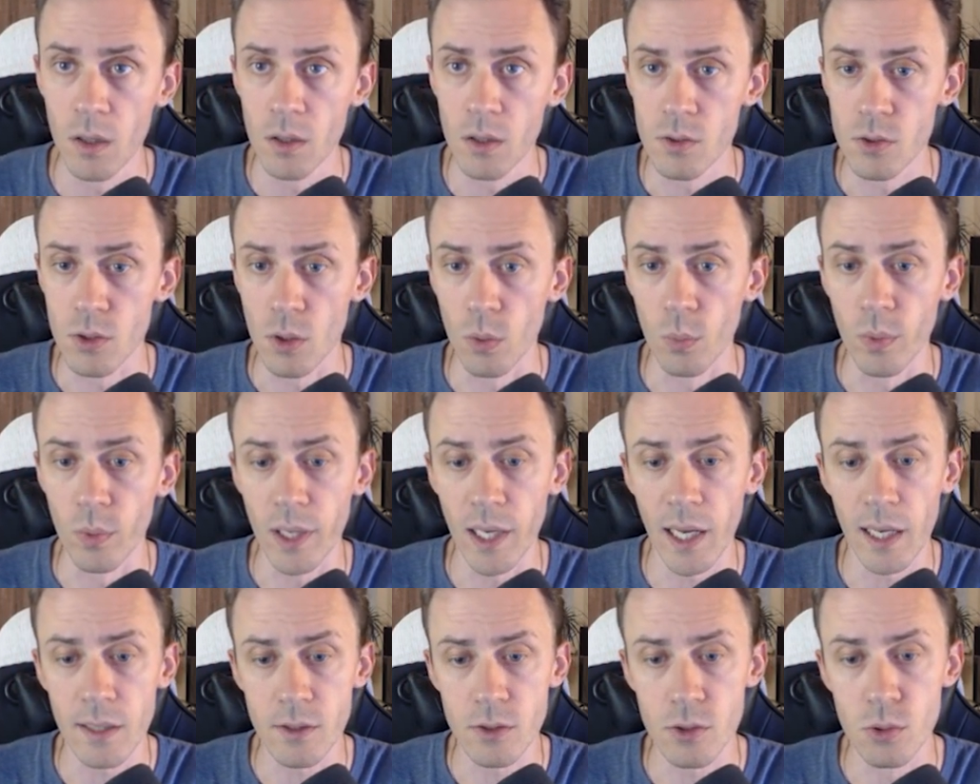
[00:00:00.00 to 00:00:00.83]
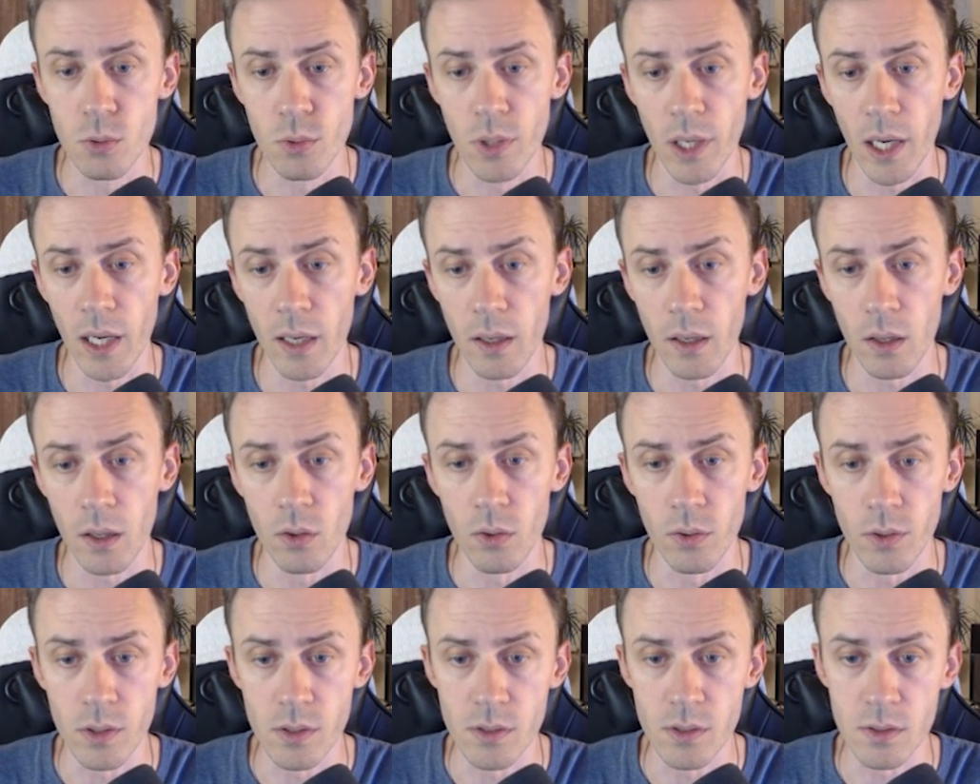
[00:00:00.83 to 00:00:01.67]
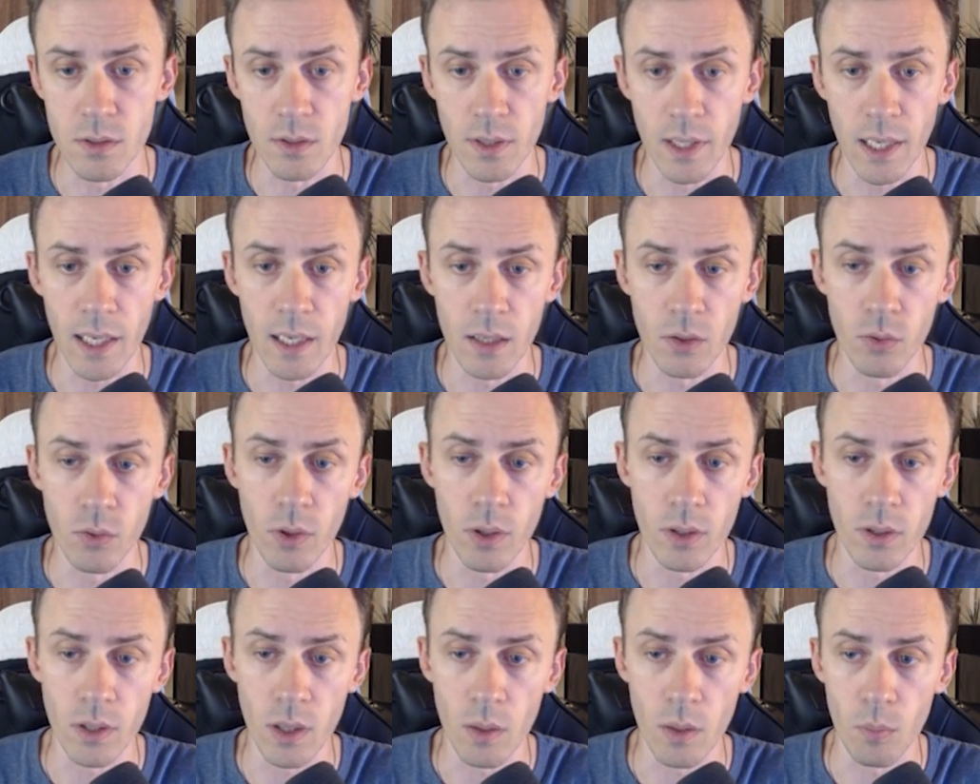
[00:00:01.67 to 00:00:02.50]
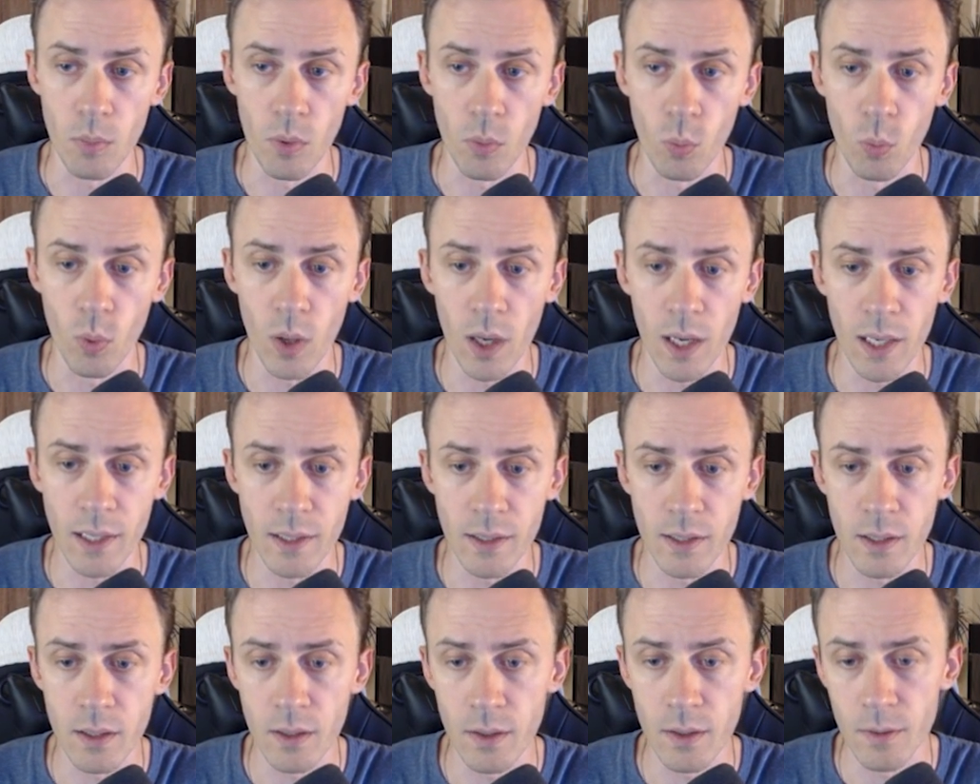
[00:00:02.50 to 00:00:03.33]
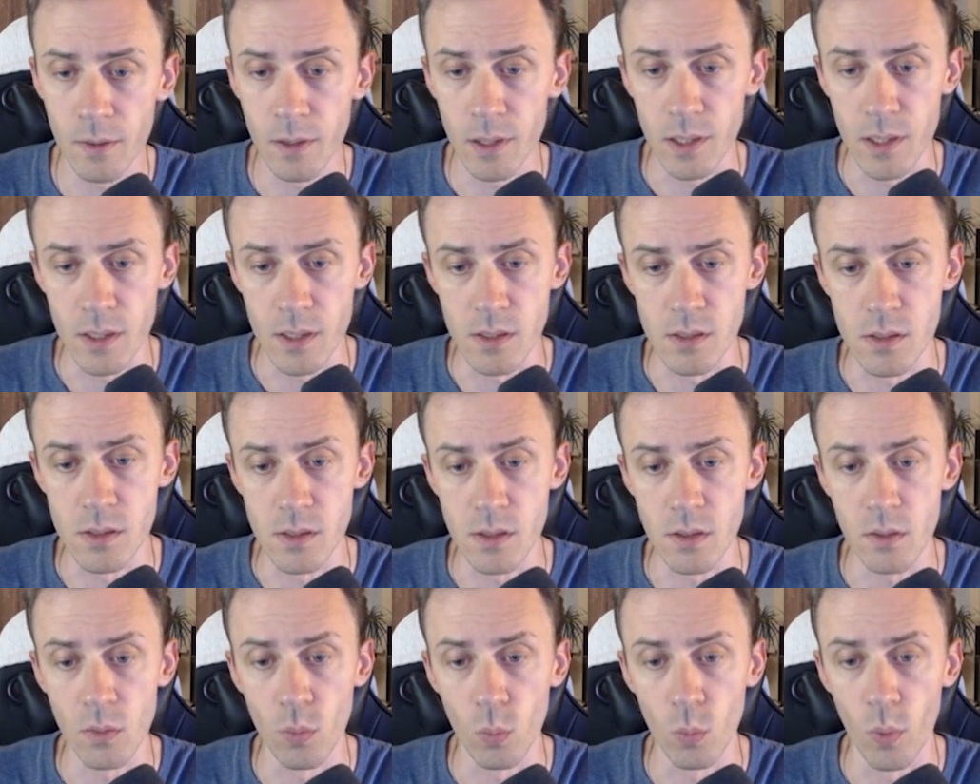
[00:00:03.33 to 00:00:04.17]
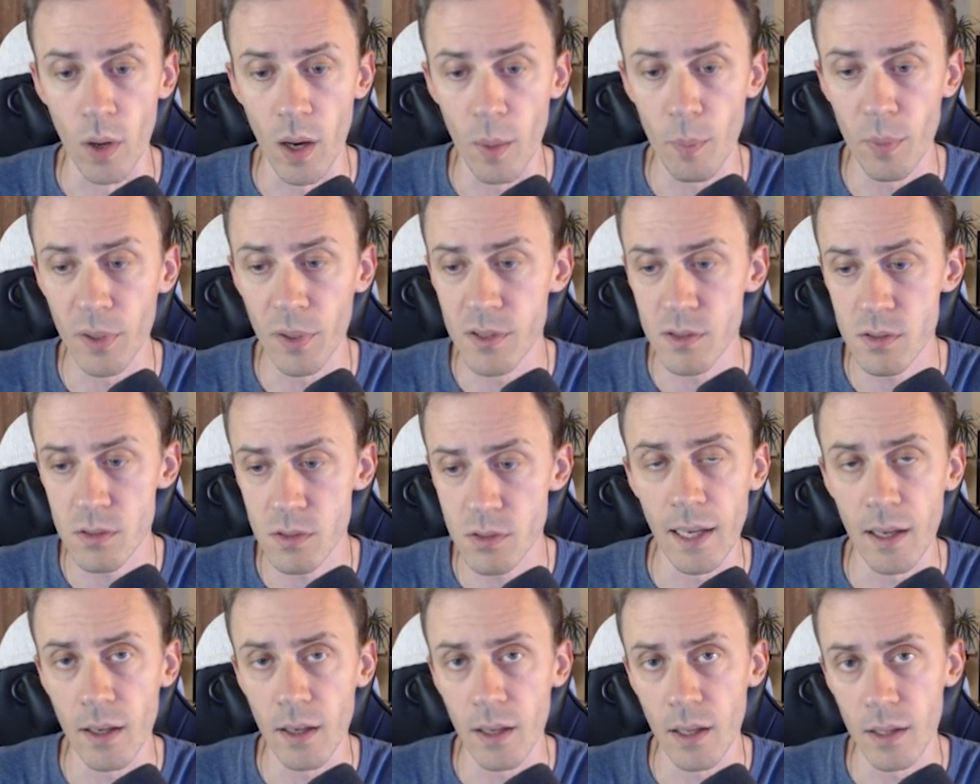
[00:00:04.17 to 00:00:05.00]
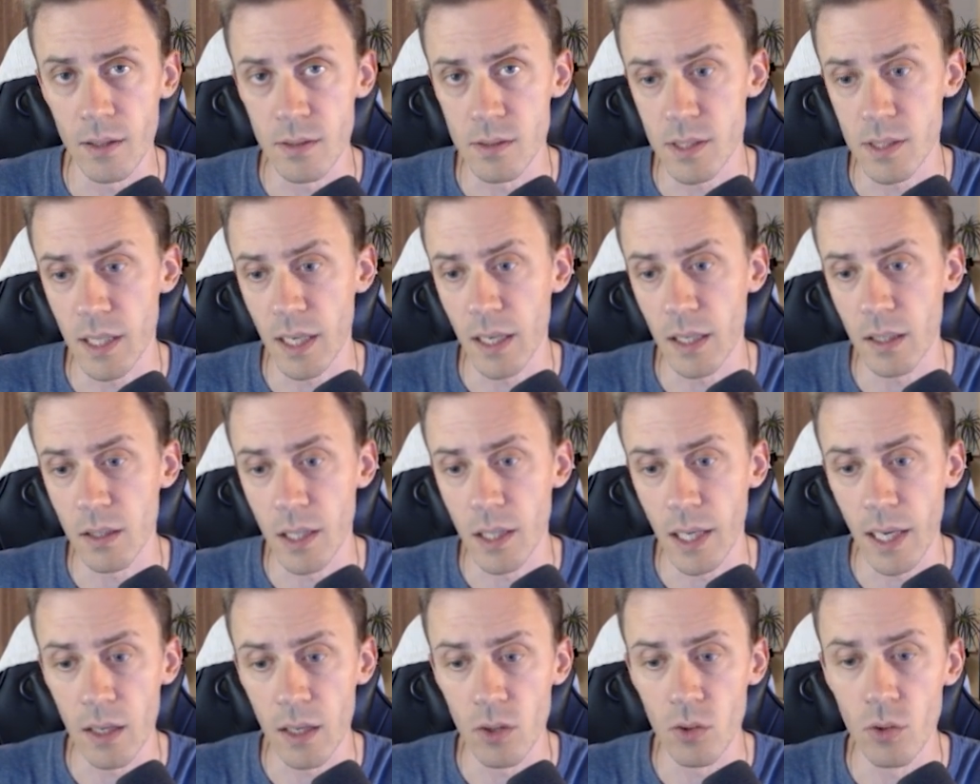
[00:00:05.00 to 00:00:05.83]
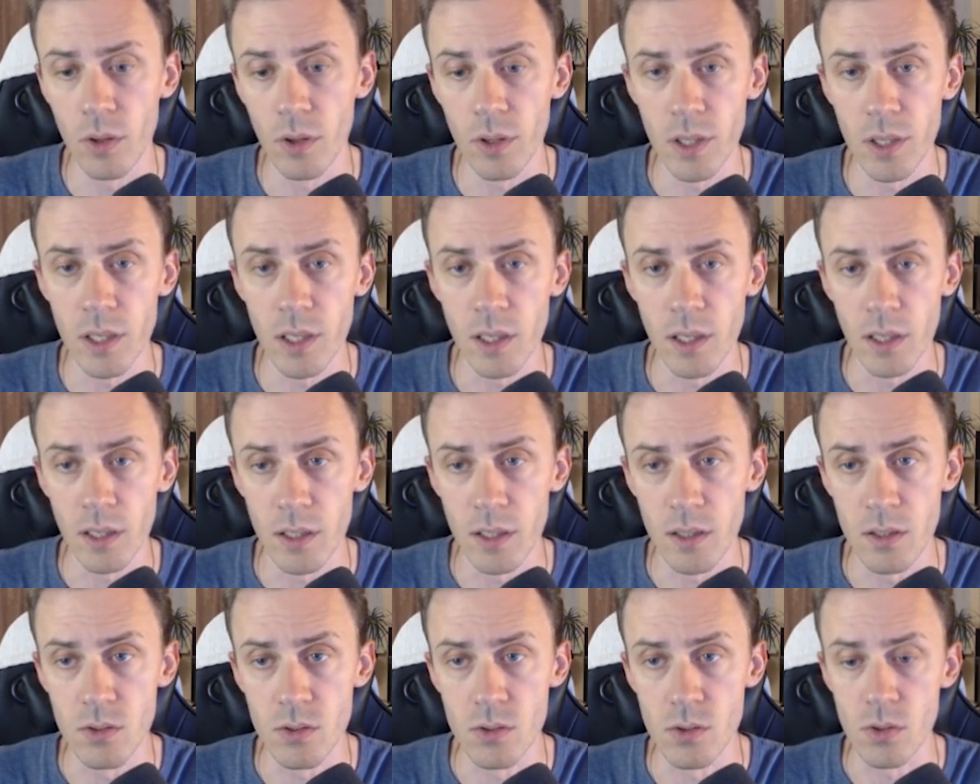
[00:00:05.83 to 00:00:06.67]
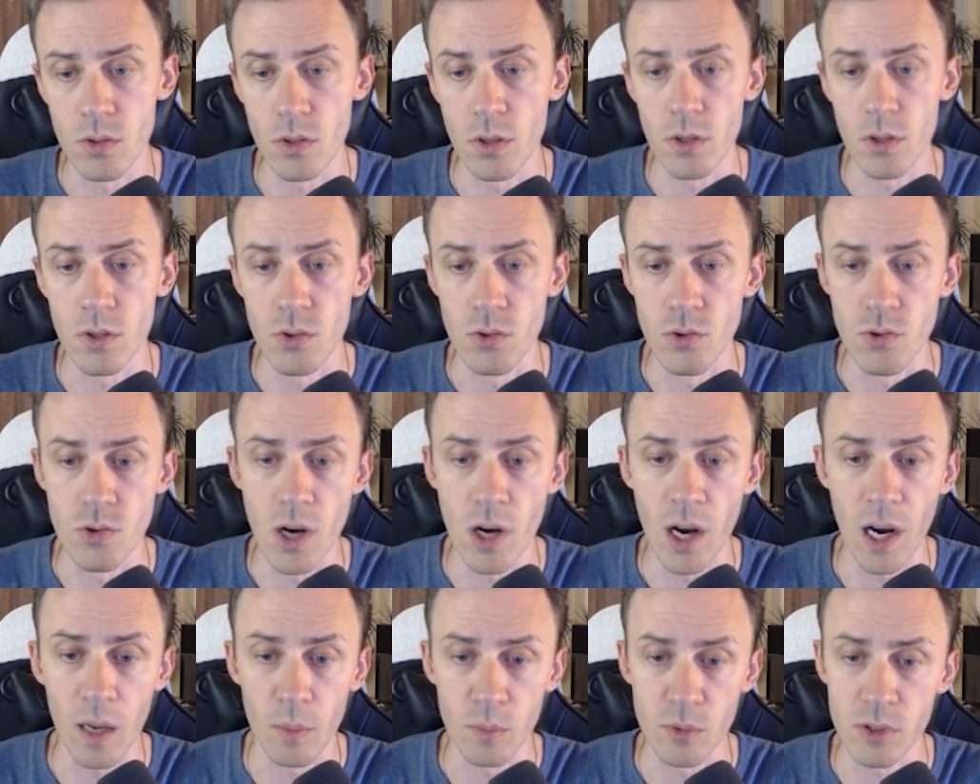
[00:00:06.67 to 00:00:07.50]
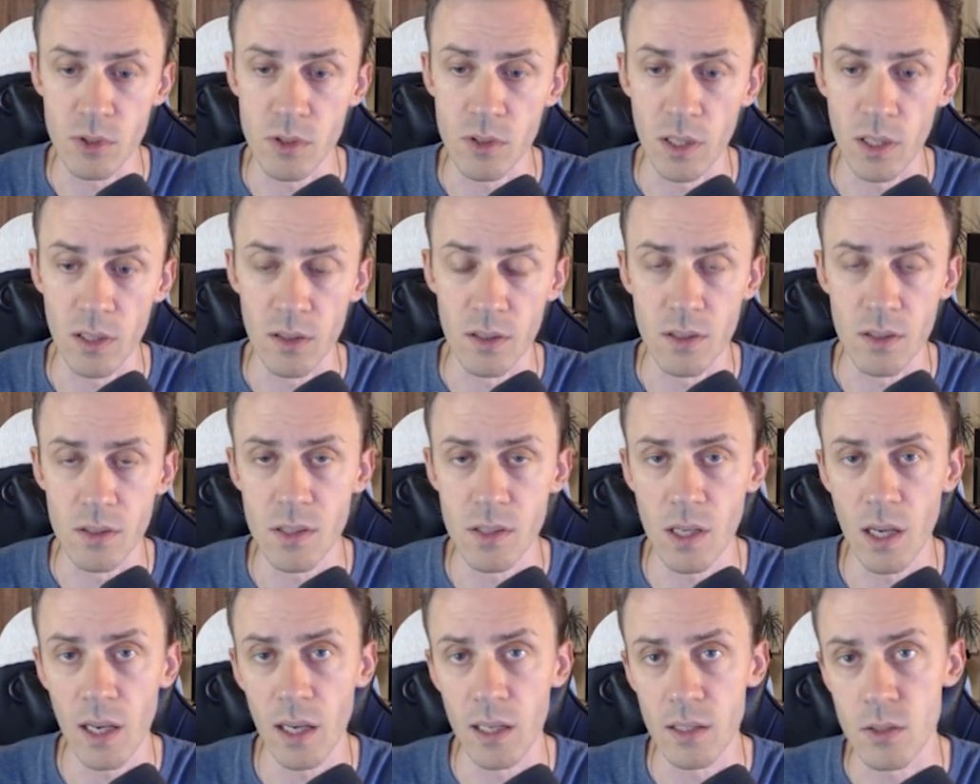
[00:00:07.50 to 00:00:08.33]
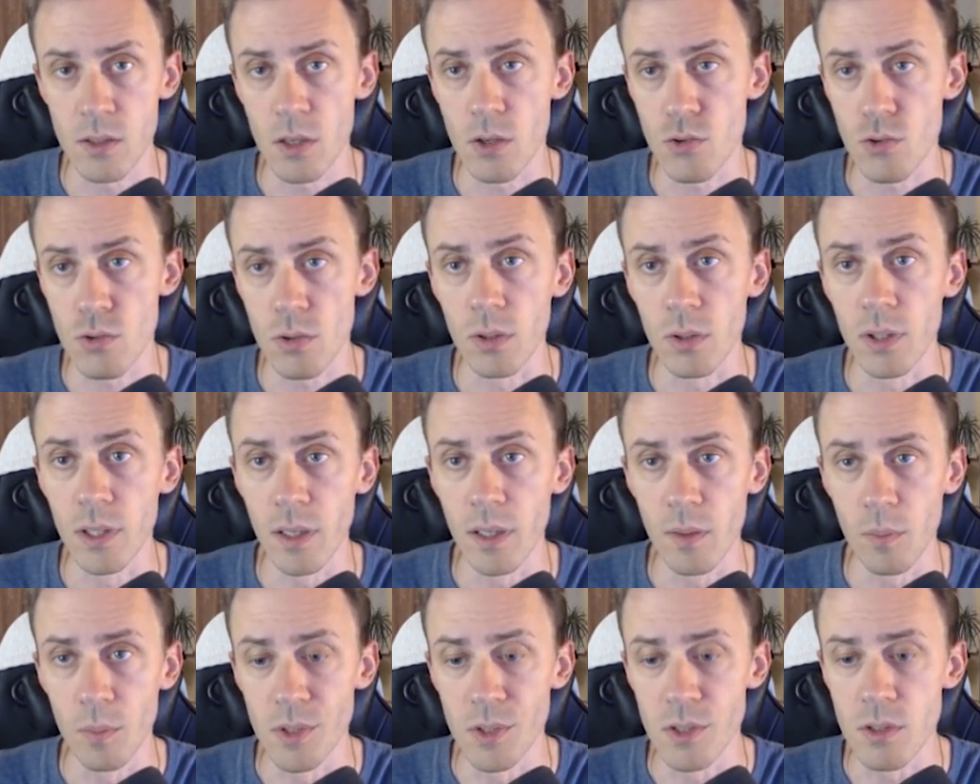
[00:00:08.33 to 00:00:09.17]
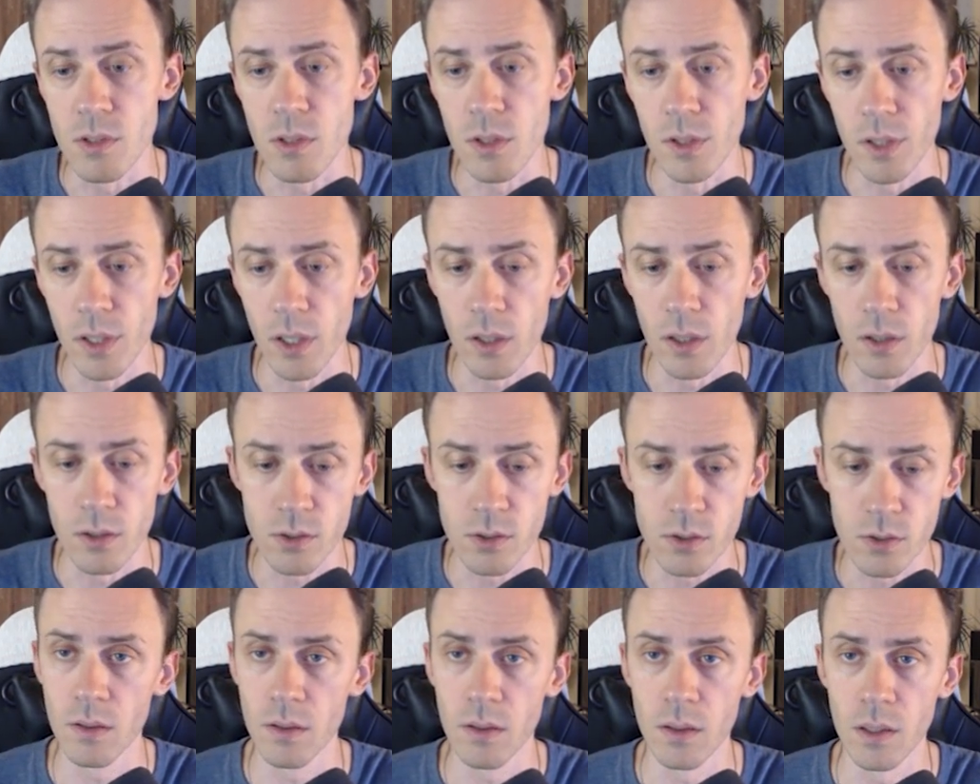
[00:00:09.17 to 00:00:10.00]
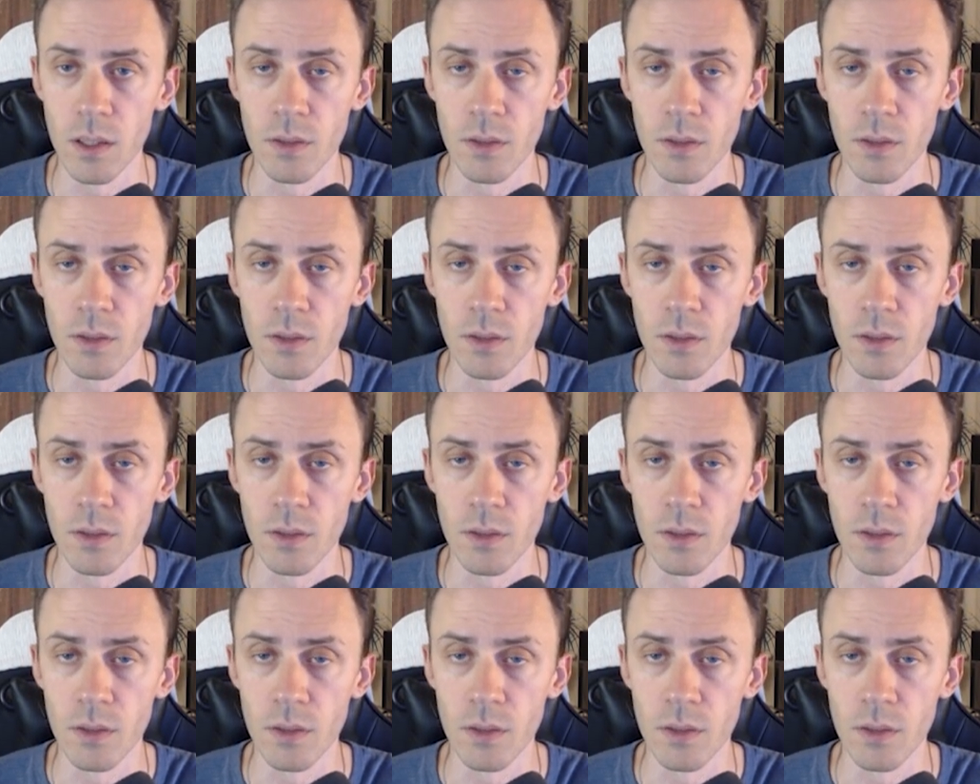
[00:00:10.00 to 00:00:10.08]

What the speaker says: So we got 2 categories. The category number 1 is weapons, and the second category is gems, and these are essentially materials.